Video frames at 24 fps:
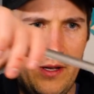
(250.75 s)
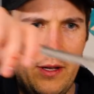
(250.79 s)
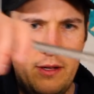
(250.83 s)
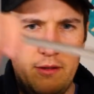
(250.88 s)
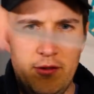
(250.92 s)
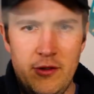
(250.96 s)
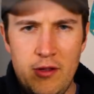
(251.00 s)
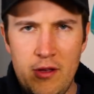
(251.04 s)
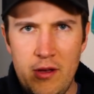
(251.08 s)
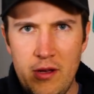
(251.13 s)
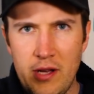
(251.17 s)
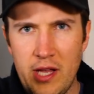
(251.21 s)

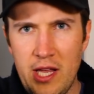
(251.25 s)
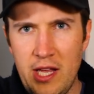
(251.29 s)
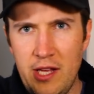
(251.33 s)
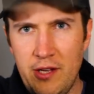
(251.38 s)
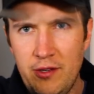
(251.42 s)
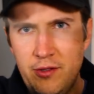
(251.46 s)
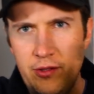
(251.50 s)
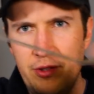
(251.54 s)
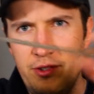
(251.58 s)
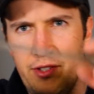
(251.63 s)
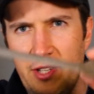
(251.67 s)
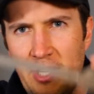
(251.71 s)

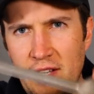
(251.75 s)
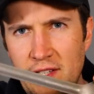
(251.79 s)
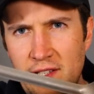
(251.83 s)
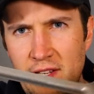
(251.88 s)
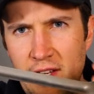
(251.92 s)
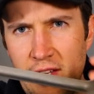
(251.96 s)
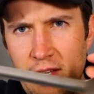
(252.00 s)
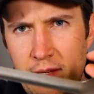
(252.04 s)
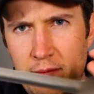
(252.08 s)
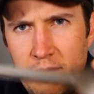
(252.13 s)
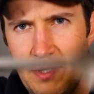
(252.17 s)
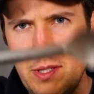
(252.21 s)
Long-handled
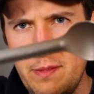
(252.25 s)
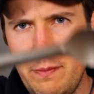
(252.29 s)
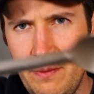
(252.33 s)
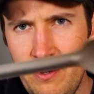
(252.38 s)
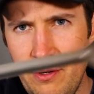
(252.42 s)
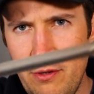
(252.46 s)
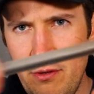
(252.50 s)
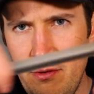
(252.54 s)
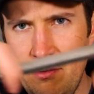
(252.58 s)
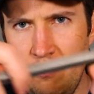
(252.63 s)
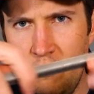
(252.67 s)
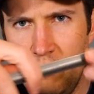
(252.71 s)
titanium
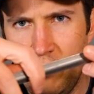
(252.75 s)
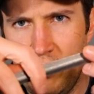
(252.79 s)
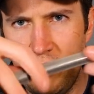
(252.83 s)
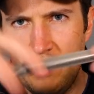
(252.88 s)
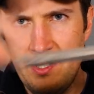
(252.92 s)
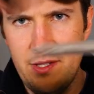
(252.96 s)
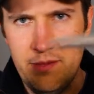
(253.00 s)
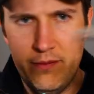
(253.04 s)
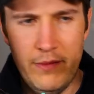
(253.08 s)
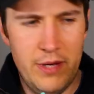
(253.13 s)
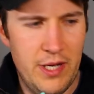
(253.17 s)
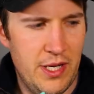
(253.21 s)
spoon, which
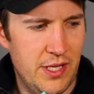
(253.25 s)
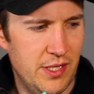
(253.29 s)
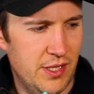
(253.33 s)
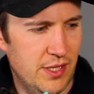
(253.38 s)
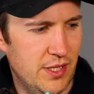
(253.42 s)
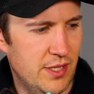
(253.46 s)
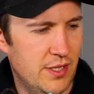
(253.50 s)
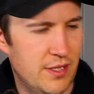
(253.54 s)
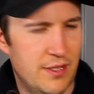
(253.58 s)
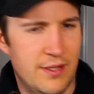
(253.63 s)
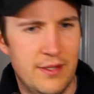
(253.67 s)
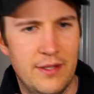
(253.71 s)
is a
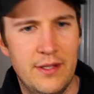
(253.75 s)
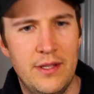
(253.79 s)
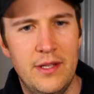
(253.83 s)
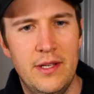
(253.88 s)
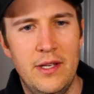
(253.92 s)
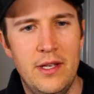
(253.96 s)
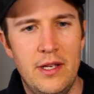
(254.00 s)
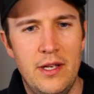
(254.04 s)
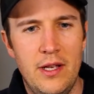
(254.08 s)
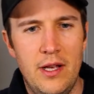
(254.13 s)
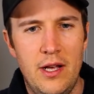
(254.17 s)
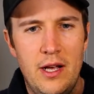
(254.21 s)
must.
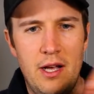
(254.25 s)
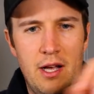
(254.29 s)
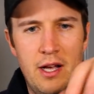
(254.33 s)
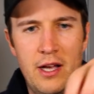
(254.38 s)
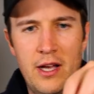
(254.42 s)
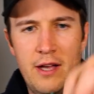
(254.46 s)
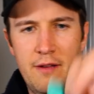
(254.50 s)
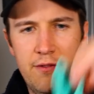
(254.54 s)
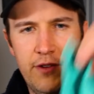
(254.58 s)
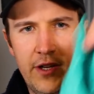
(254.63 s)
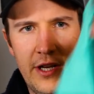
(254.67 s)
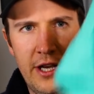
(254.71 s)

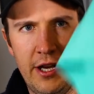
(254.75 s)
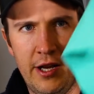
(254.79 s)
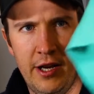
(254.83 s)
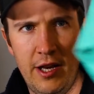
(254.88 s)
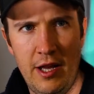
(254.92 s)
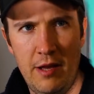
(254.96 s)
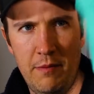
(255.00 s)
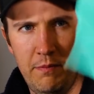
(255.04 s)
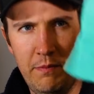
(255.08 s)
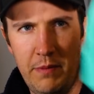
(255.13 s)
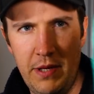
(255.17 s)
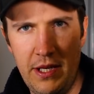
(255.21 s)
I've got
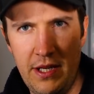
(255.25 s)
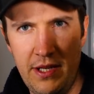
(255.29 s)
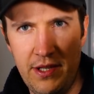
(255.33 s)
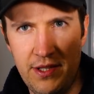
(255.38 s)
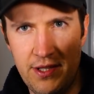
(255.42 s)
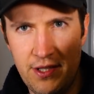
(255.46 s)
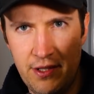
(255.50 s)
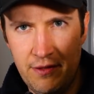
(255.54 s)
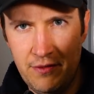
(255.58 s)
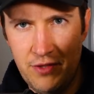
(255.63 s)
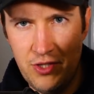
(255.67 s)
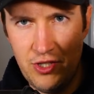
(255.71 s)
a
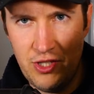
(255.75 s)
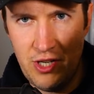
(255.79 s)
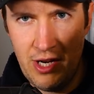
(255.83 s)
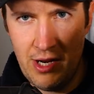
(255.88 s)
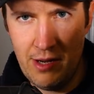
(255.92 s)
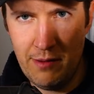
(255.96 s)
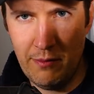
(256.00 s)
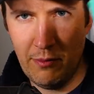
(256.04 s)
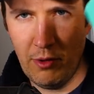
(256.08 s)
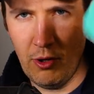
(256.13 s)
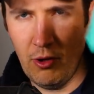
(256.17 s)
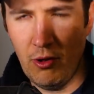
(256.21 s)
piece of
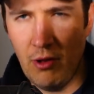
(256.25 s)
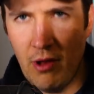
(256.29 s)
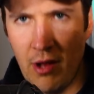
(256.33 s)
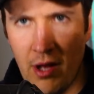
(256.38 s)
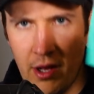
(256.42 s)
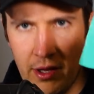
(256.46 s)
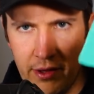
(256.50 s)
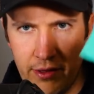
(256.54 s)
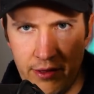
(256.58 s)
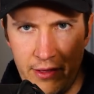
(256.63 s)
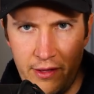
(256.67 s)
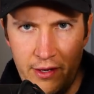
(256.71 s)
sham
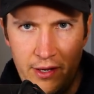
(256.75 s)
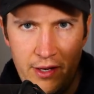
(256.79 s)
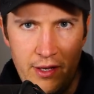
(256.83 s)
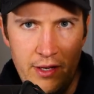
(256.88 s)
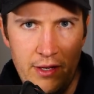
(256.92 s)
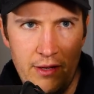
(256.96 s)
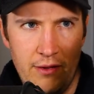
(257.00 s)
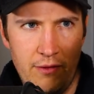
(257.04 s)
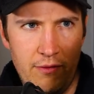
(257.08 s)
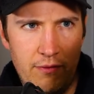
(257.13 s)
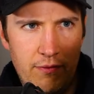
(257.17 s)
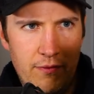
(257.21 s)
cloth that
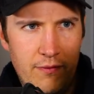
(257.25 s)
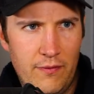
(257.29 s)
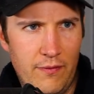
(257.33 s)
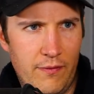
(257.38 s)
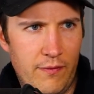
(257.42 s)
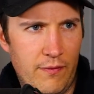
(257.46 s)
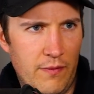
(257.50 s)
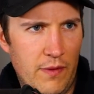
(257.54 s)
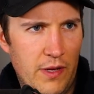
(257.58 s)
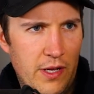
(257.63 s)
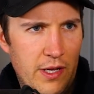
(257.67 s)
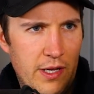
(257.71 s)
I
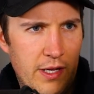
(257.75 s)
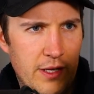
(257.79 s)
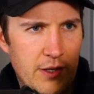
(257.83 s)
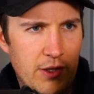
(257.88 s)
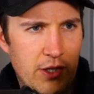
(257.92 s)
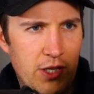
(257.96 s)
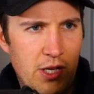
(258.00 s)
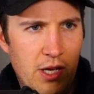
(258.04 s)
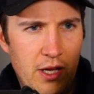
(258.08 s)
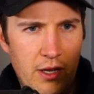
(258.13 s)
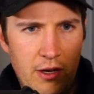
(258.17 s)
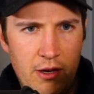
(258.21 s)

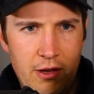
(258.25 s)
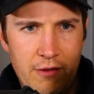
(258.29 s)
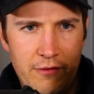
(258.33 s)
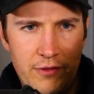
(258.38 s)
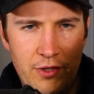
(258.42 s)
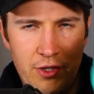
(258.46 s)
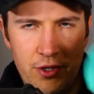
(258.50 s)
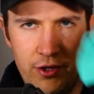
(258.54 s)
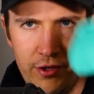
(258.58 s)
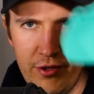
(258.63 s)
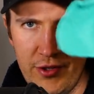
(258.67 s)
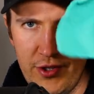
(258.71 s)
cut off
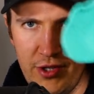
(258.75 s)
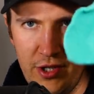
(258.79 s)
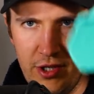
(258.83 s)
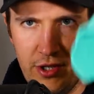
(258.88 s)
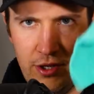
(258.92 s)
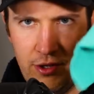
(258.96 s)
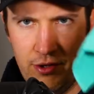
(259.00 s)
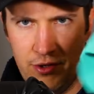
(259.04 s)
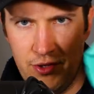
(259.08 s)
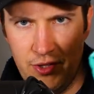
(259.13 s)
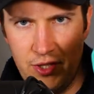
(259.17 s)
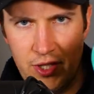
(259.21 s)
years and
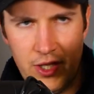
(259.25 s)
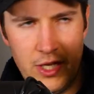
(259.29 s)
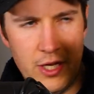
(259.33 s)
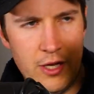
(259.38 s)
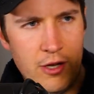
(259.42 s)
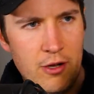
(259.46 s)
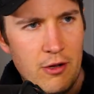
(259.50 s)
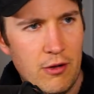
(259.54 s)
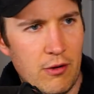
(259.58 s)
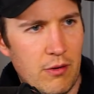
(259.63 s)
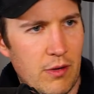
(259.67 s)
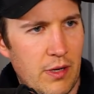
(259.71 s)
years
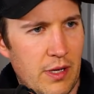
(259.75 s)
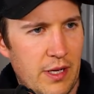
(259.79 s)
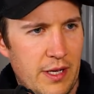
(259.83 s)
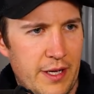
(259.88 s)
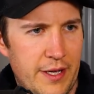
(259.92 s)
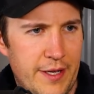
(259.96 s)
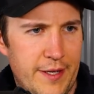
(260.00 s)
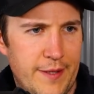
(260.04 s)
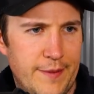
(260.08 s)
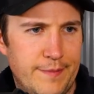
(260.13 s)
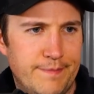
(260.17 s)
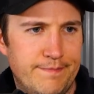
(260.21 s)

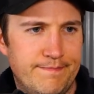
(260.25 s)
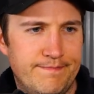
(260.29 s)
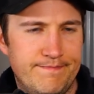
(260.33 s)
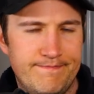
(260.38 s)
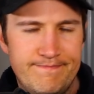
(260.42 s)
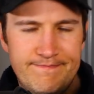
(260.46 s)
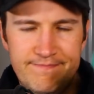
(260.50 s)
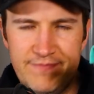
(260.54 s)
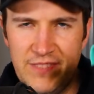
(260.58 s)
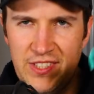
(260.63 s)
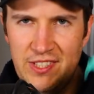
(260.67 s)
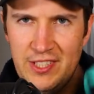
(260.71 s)
ago.
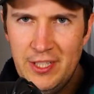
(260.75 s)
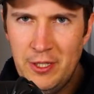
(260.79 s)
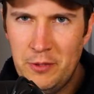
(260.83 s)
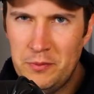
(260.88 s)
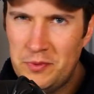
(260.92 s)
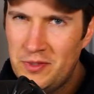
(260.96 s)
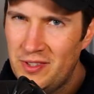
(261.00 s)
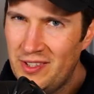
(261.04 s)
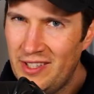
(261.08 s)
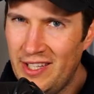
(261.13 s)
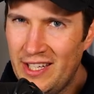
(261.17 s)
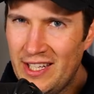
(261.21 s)
This
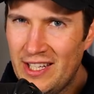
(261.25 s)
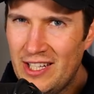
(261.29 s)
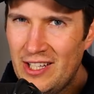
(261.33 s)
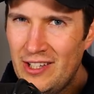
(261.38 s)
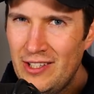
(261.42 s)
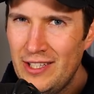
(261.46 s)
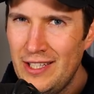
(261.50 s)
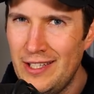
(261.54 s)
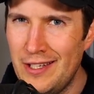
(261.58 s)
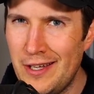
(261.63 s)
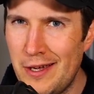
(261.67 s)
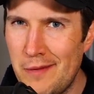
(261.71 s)
helps like
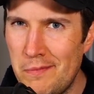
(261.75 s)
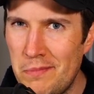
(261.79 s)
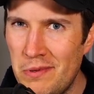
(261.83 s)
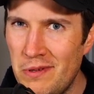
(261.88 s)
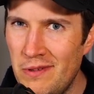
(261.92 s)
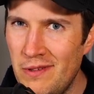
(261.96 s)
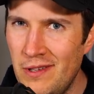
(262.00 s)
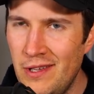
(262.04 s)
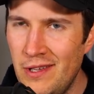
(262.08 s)
clean up